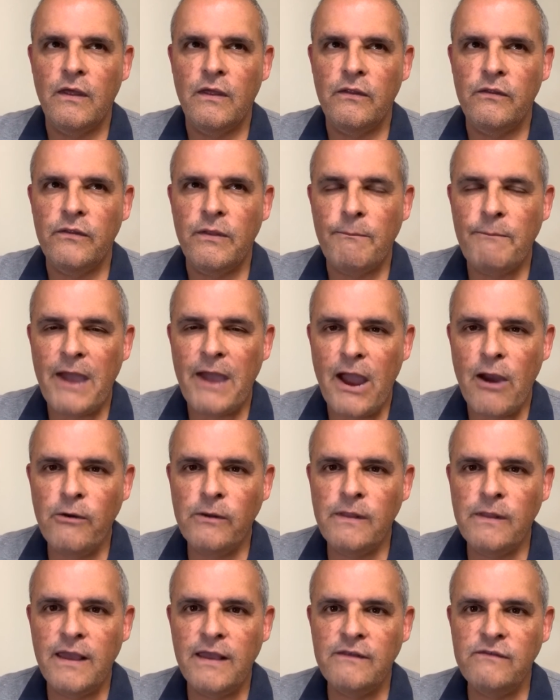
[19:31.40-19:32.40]
the power
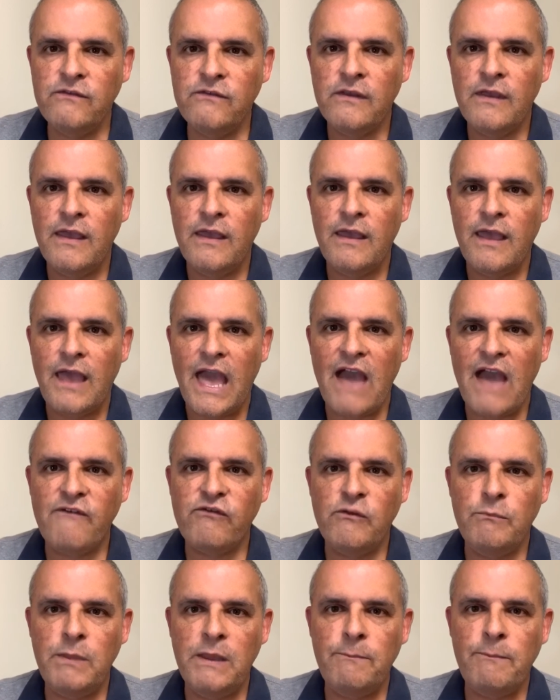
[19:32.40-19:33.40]
lines have
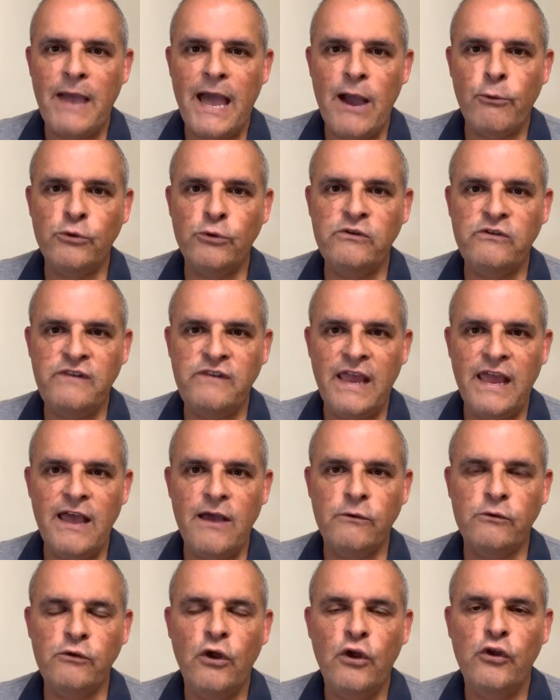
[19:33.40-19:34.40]
to be powered
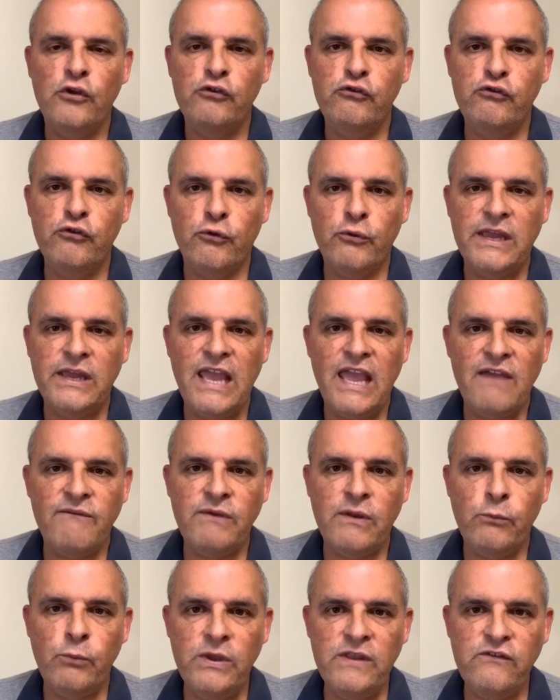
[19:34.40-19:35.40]
down during heavy
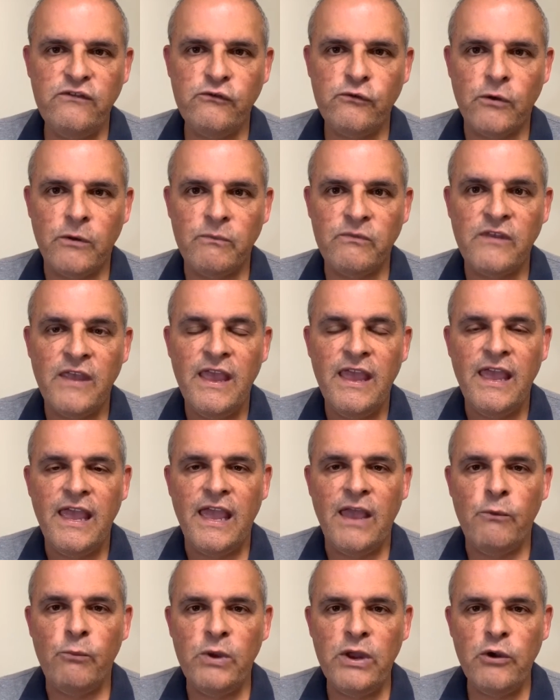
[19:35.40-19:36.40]
windstorms.
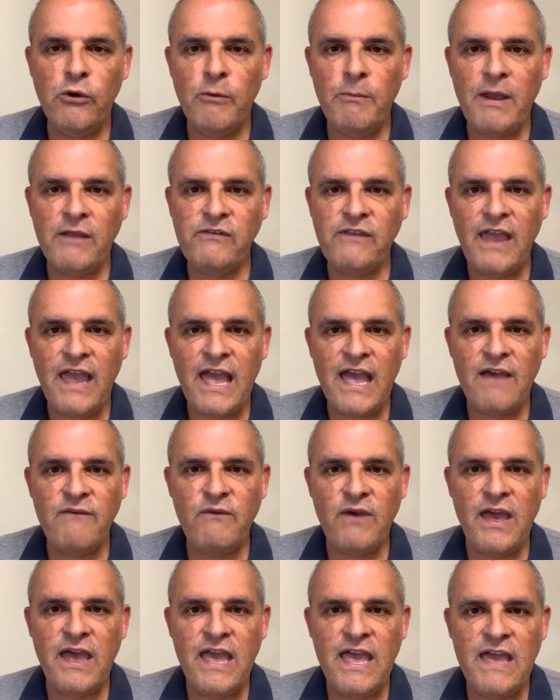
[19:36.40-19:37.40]
And we are about to have
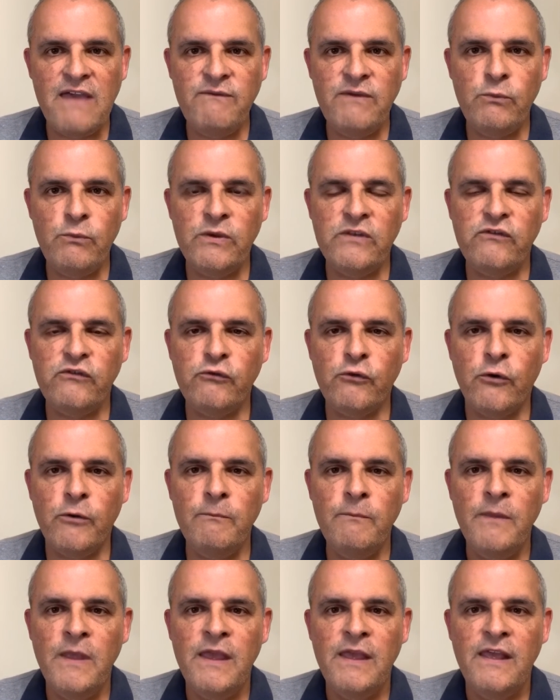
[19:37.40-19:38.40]
a heavy windstorm
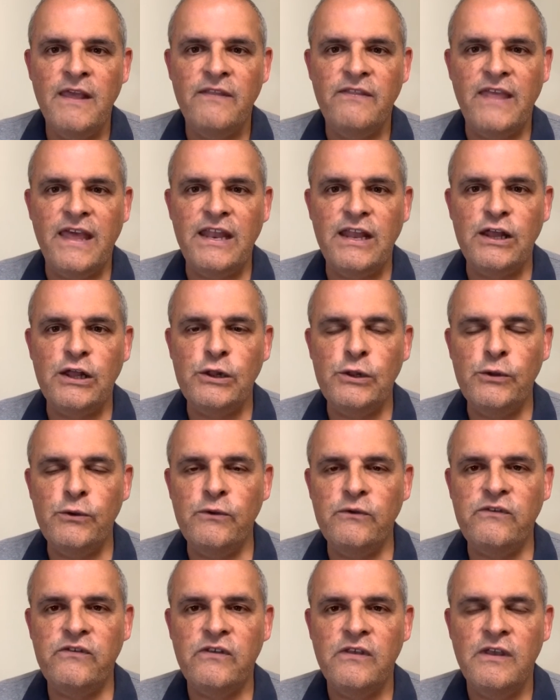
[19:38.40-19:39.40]
that
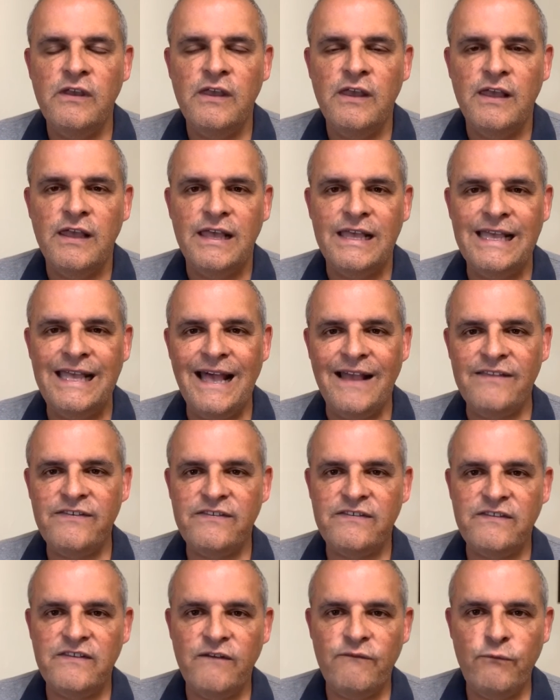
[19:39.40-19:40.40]
includes
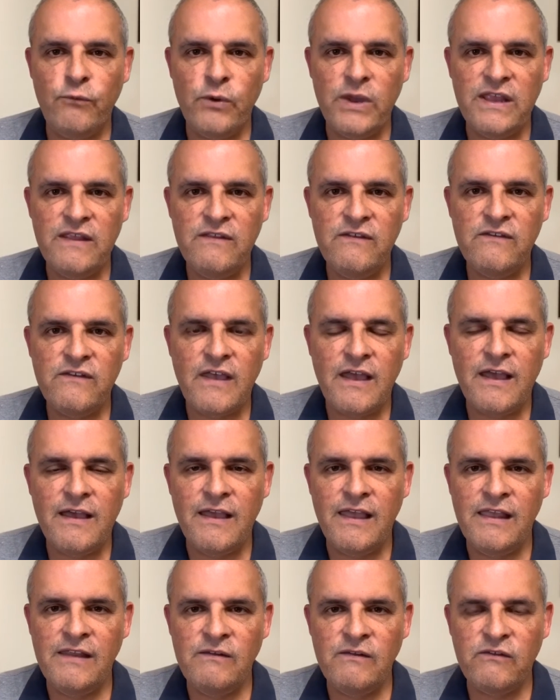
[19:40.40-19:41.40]
gusts of winds
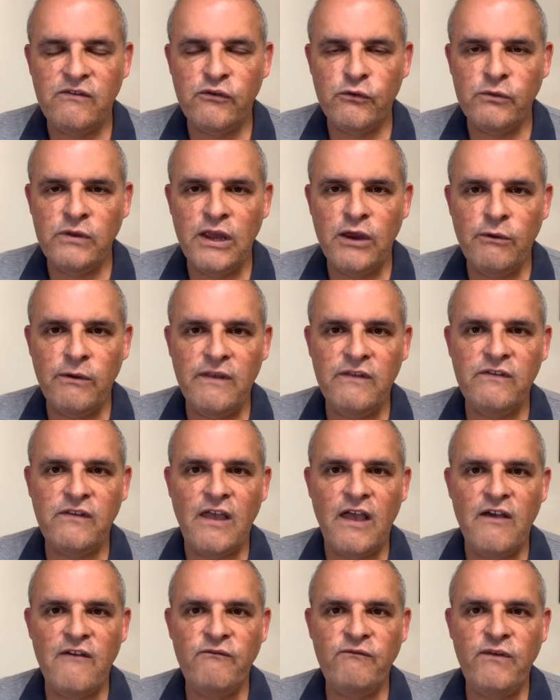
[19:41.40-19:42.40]
in certain areas
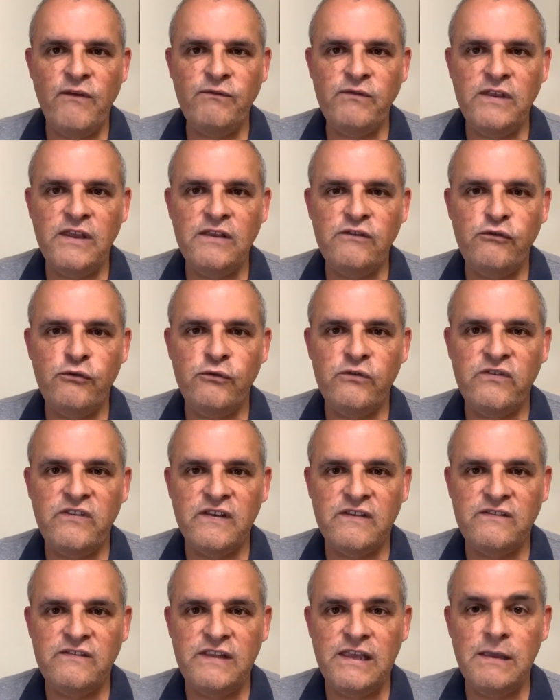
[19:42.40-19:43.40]
of 50 to
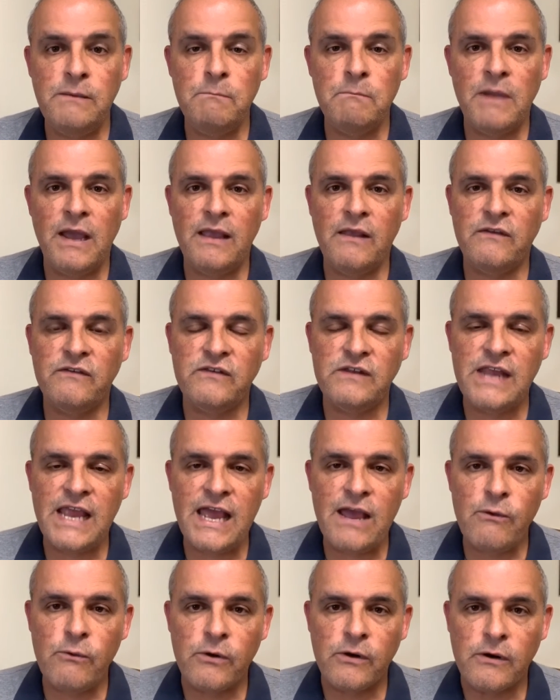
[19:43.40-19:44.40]
60 miles an
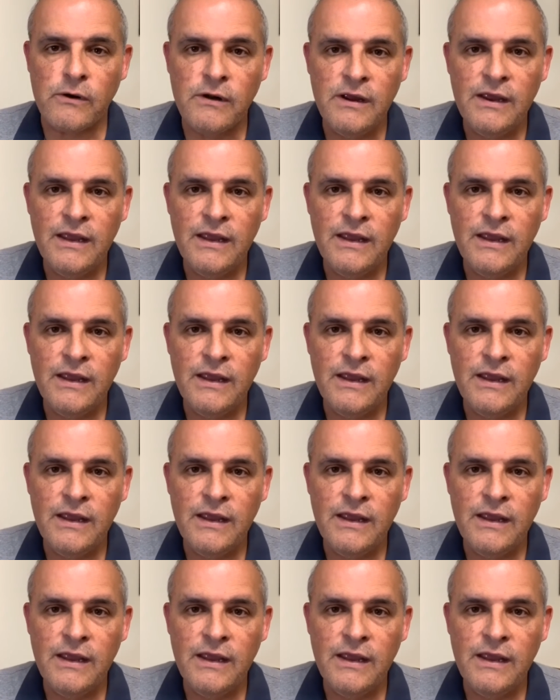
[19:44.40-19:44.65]
hour.